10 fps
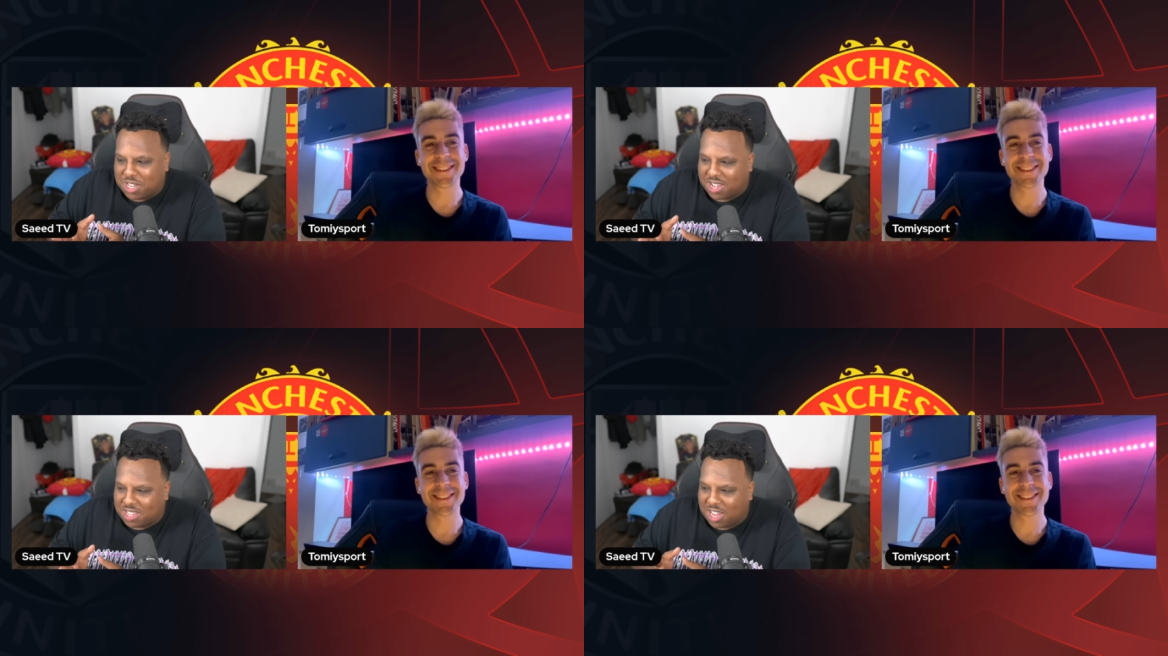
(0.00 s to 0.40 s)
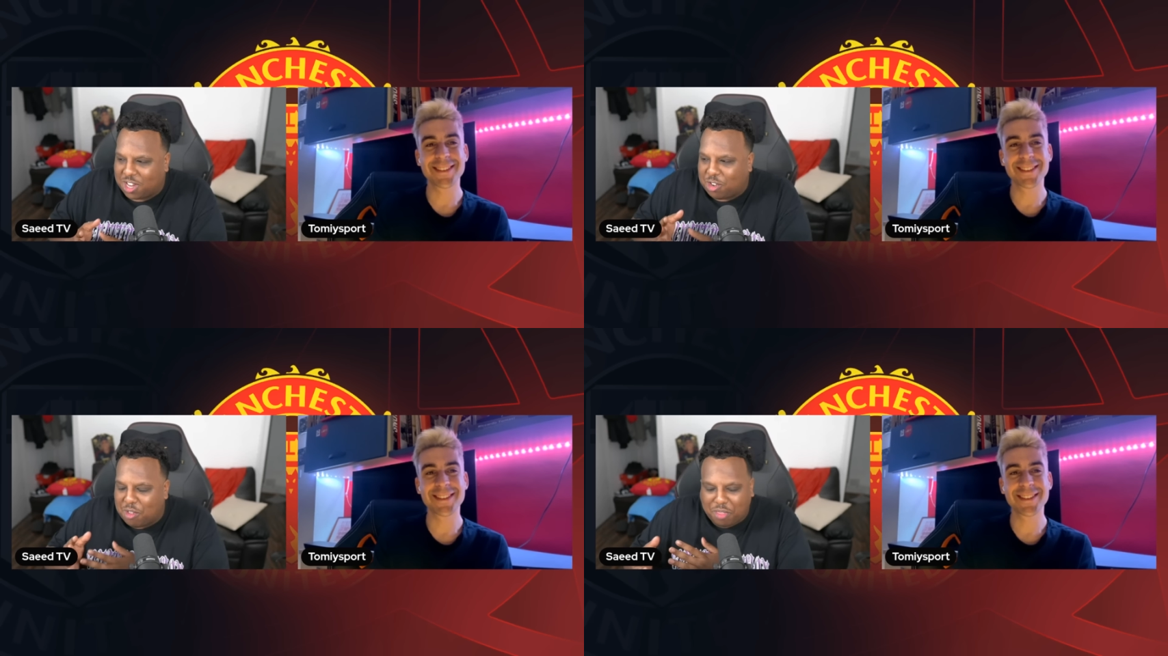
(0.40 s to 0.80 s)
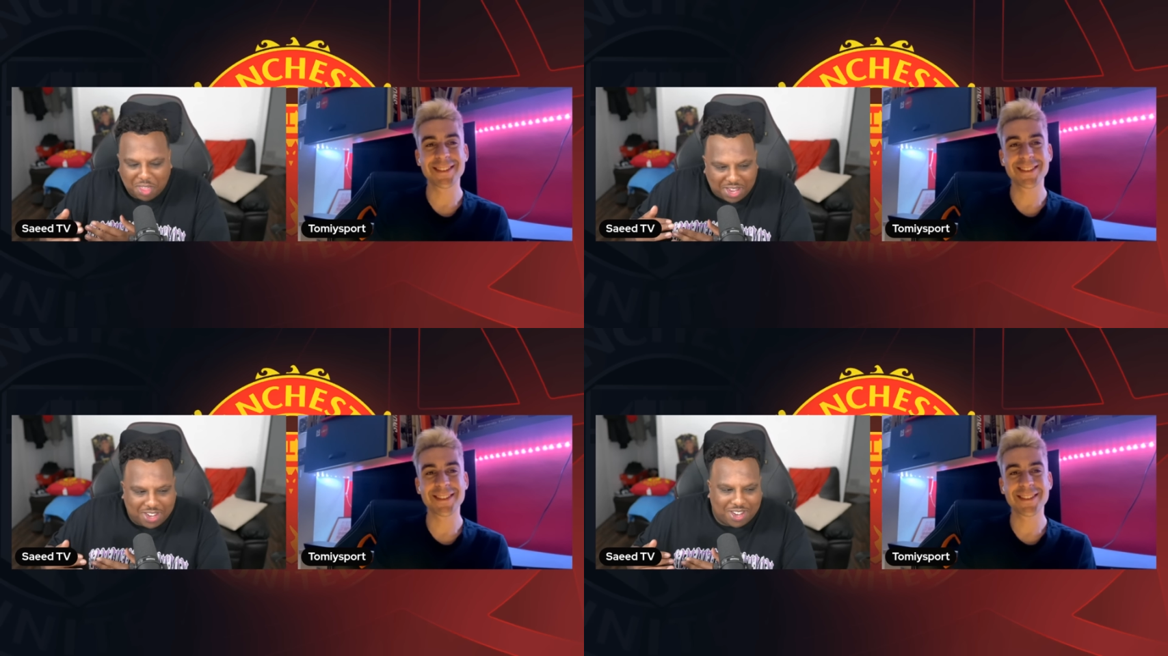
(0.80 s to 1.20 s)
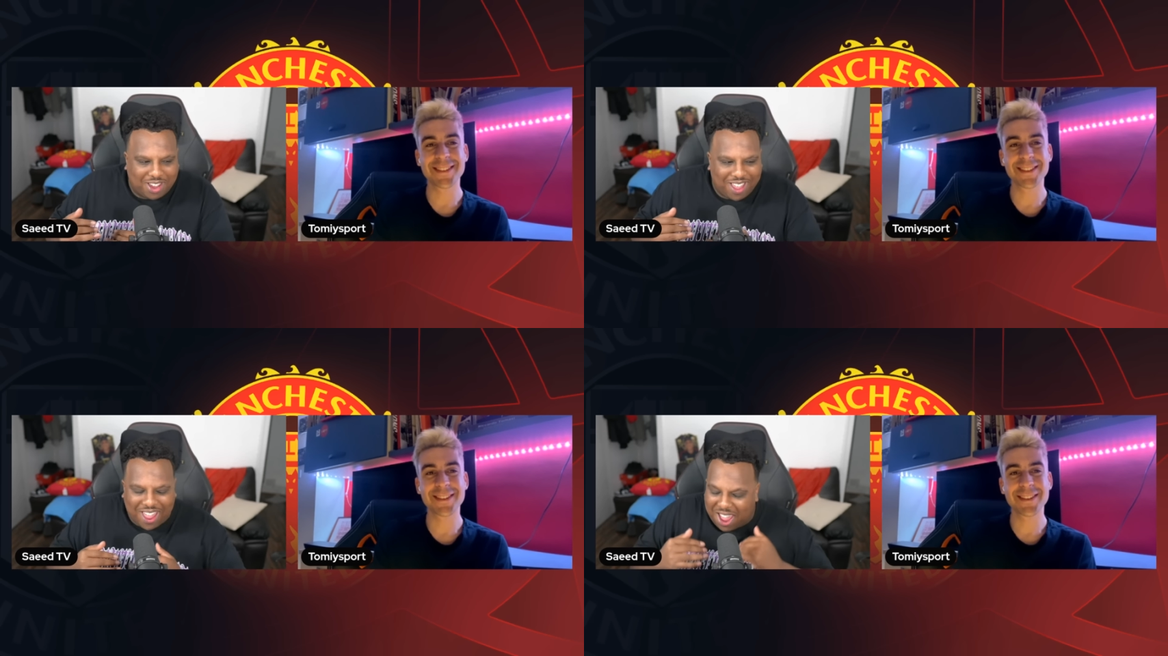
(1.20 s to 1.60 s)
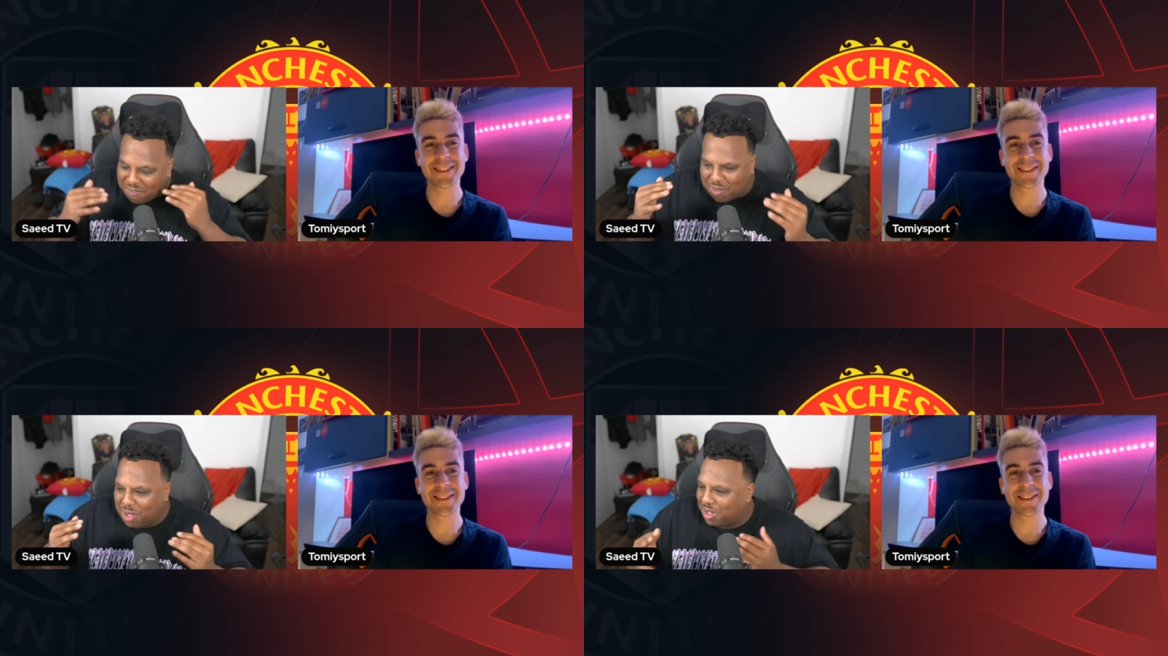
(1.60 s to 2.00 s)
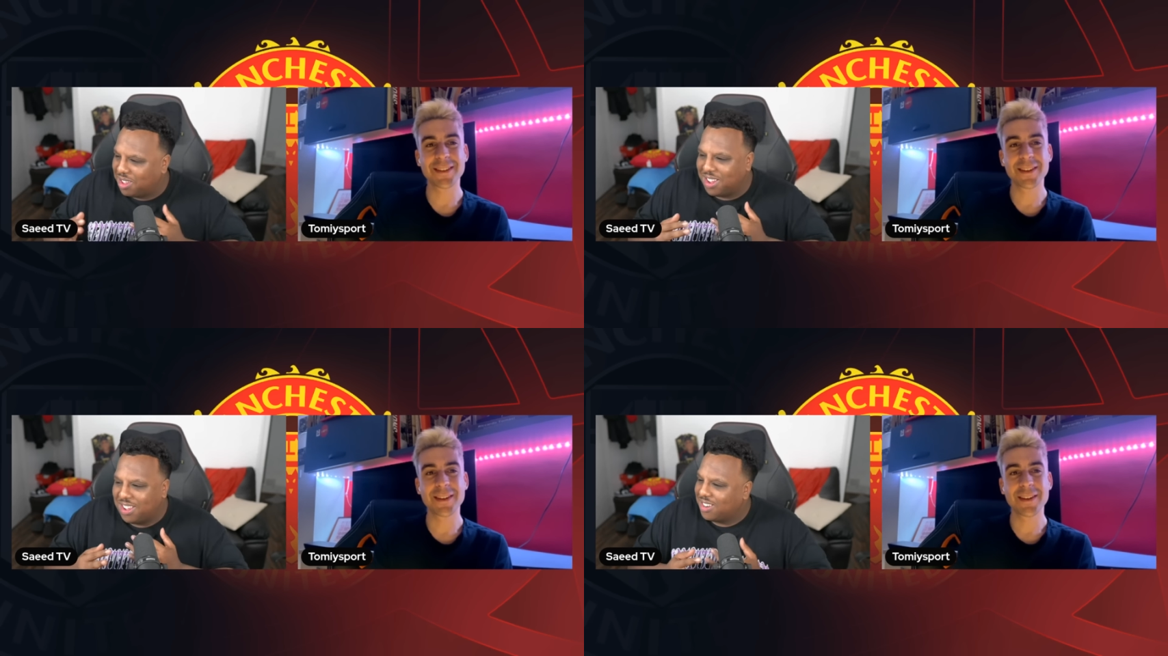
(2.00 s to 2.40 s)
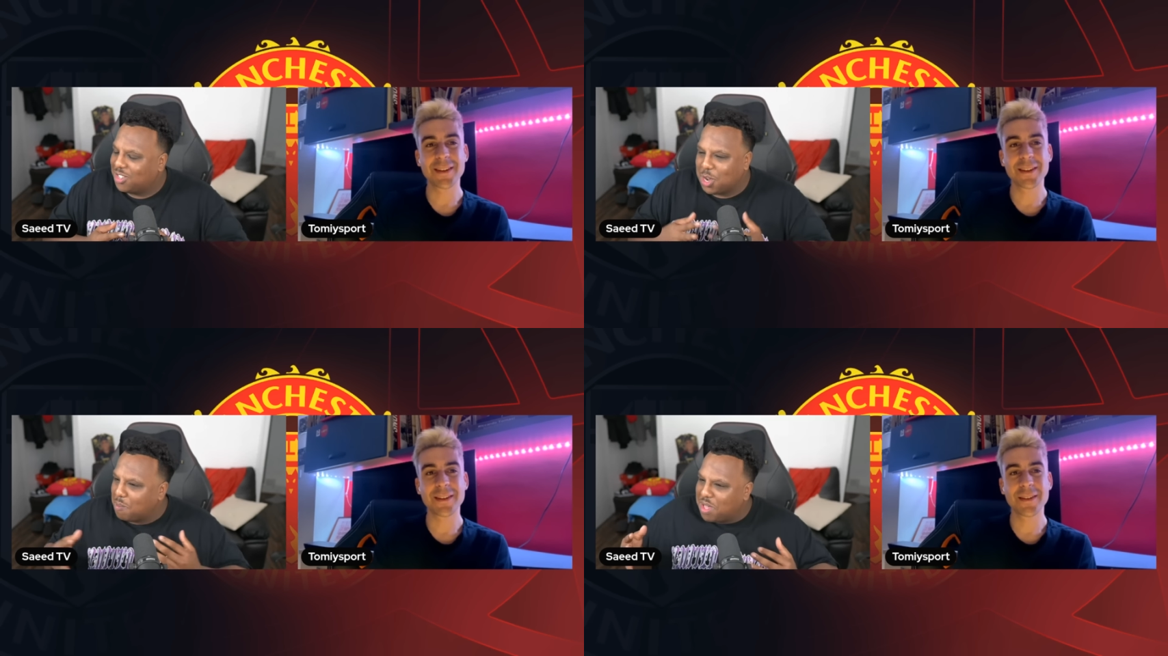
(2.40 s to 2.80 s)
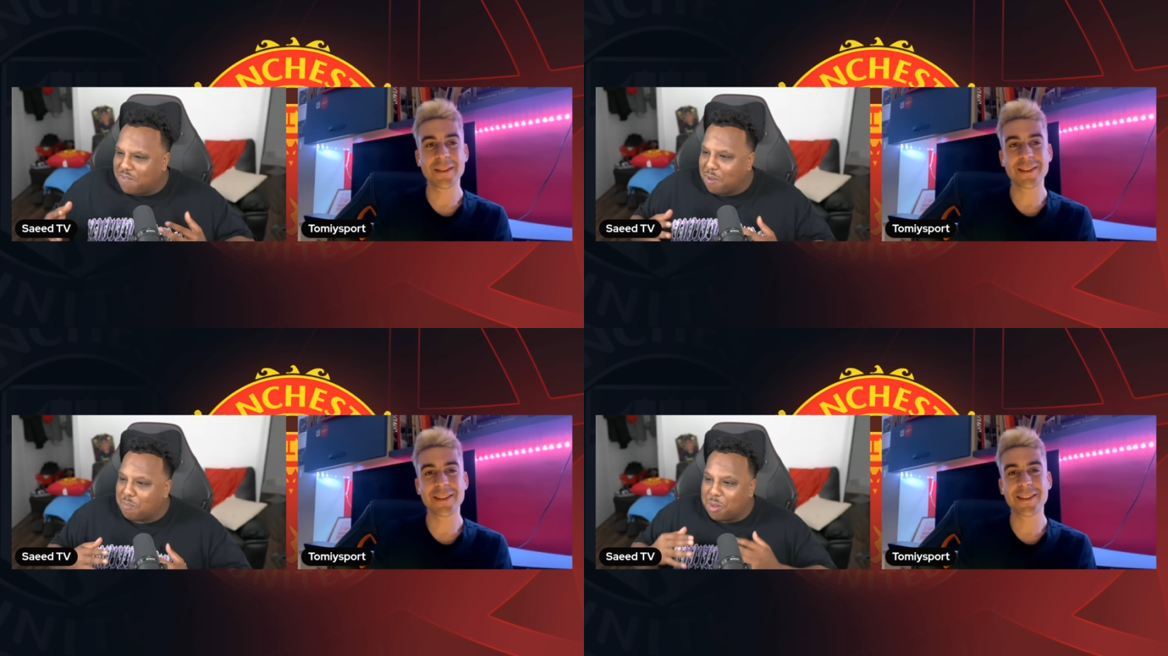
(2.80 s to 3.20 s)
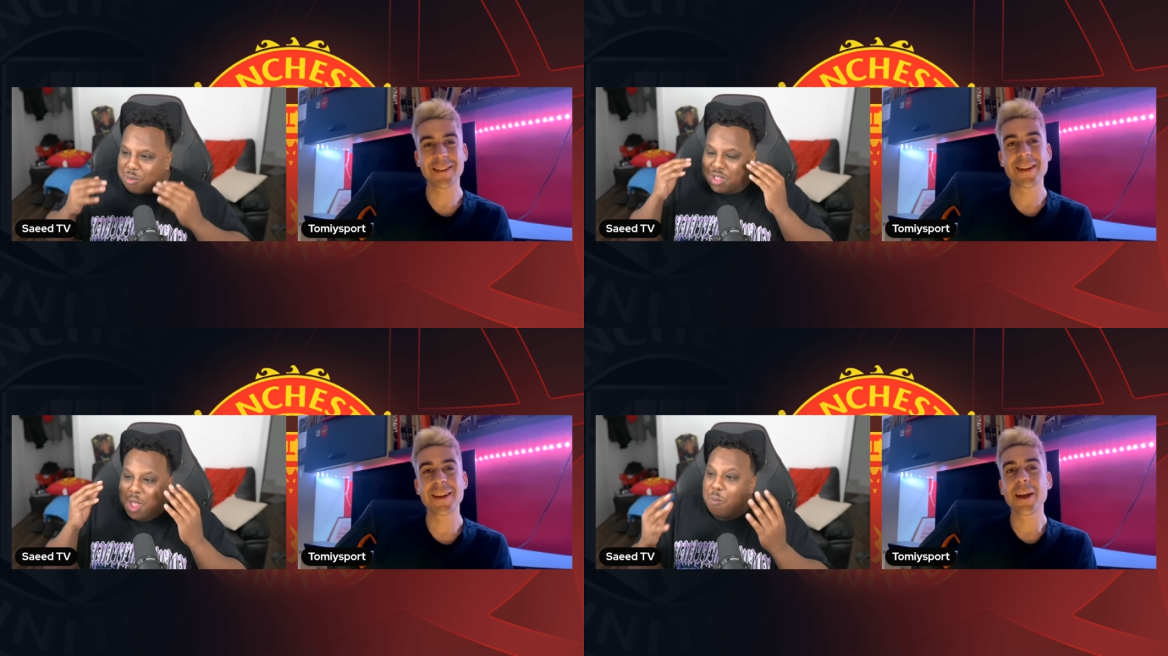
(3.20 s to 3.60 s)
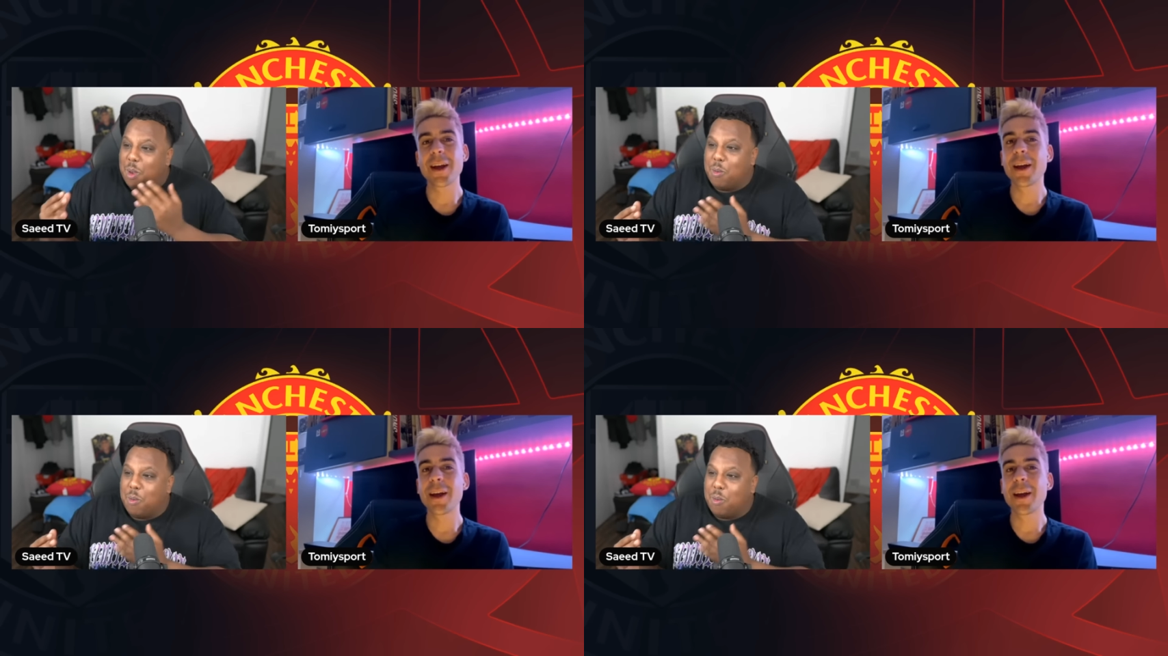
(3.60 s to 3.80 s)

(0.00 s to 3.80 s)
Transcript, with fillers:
Speaker 1: last year? Did you think ever Champions League football was where,